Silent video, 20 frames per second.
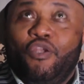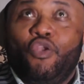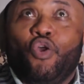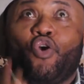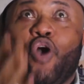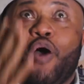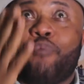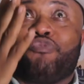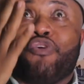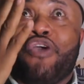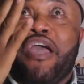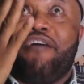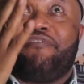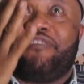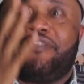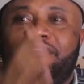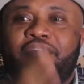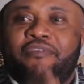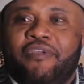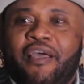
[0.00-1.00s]
look up to
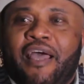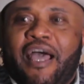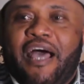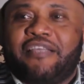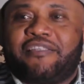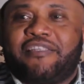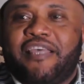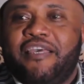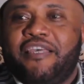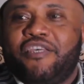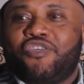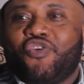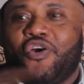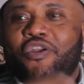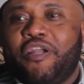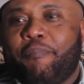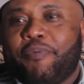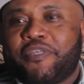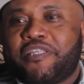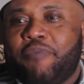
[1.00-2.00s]
heaven and say he's
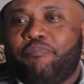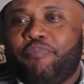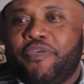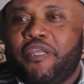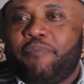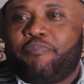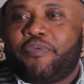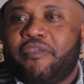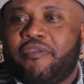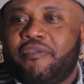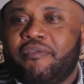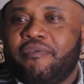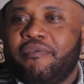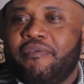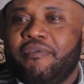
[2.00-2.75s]
100% PDP?